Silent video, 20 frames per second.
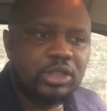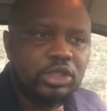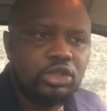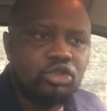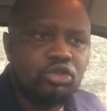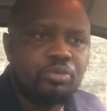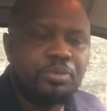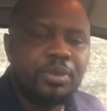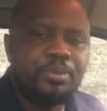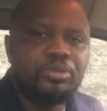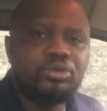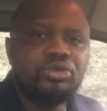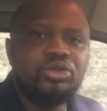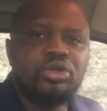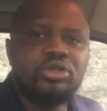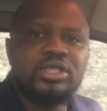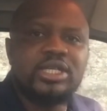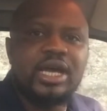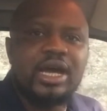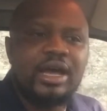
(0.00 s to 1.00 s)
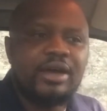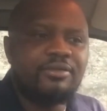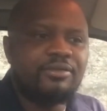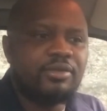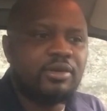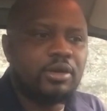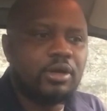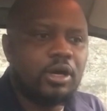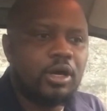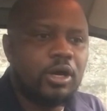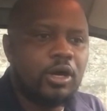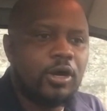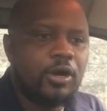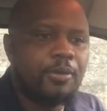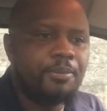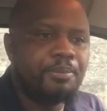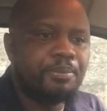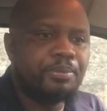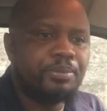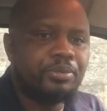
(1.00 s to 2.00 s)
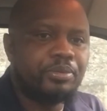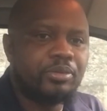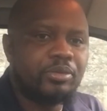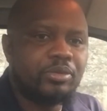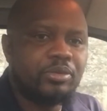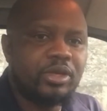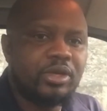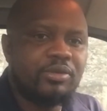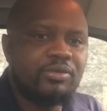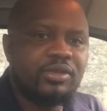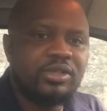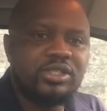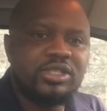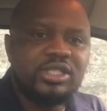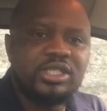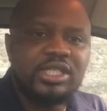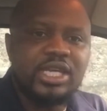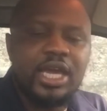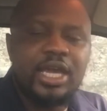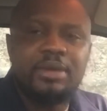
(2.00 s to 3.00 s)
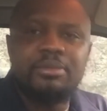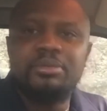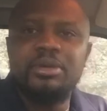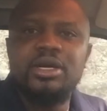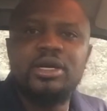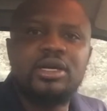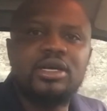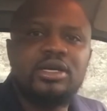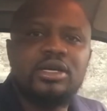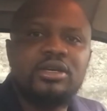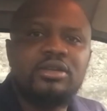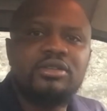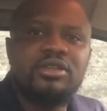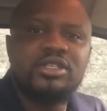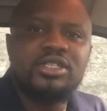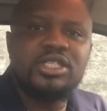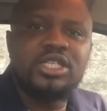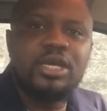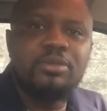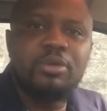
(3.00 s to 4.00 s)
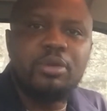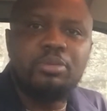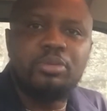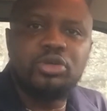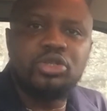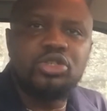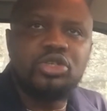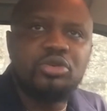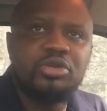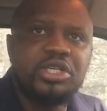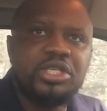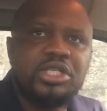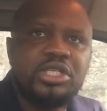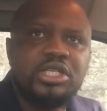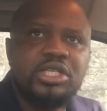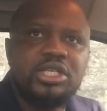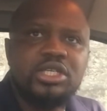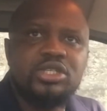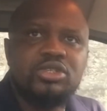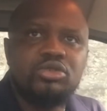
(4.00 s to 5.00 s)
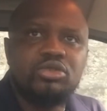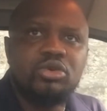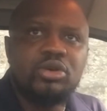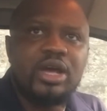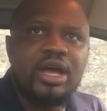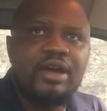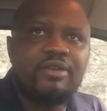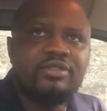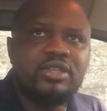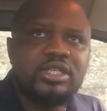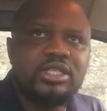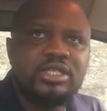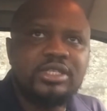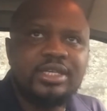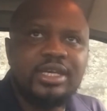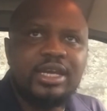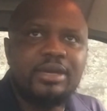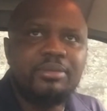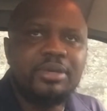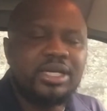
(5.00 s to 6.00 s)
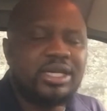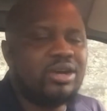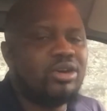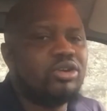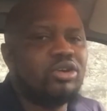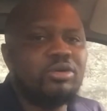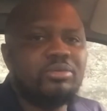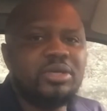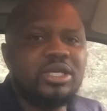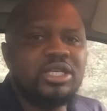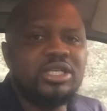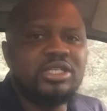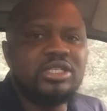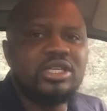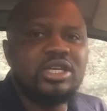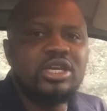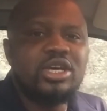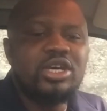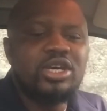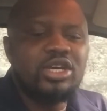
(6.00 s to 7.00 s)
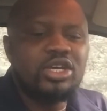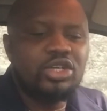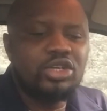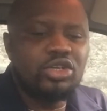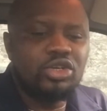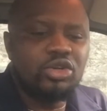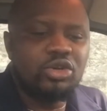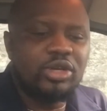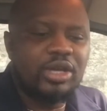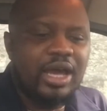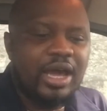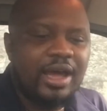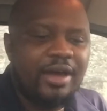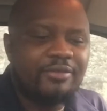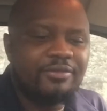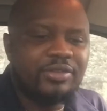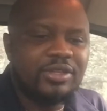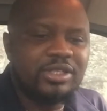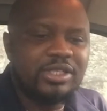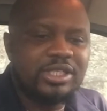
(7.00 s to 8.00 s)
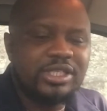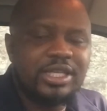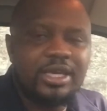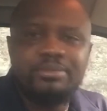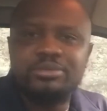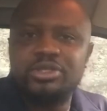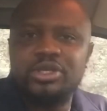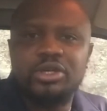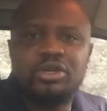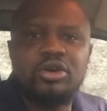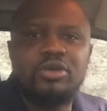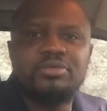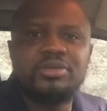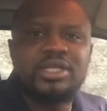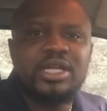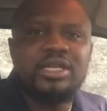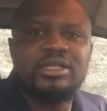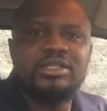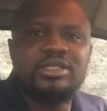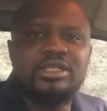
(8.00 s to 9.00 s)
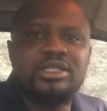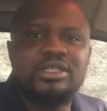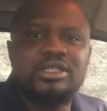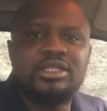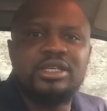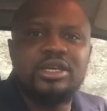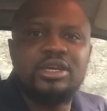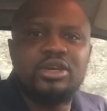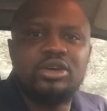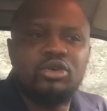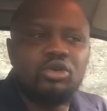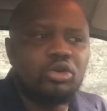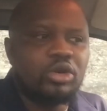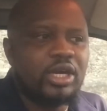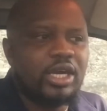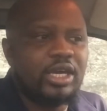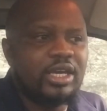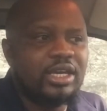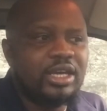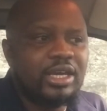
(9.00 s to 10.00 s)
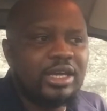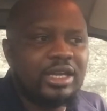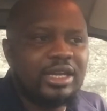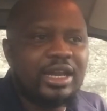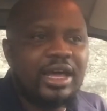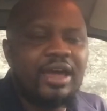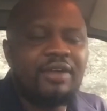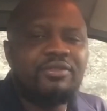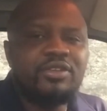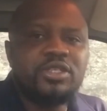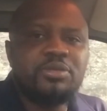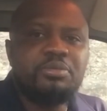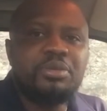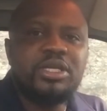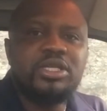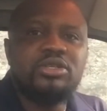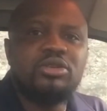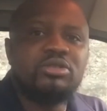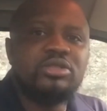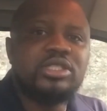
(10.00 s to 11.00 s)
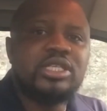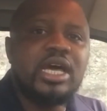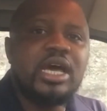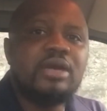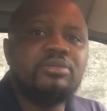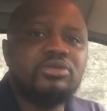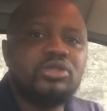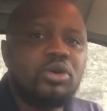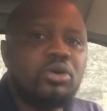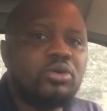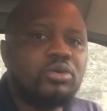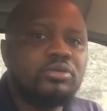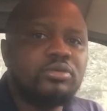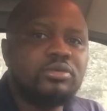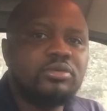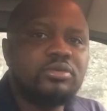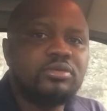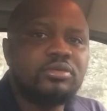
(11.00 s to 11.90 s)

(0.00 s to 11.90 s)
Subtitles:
you people don't have the same opportunities. You don't have the same economies. You don't have the same circumstances. Okay, life is based on time zone.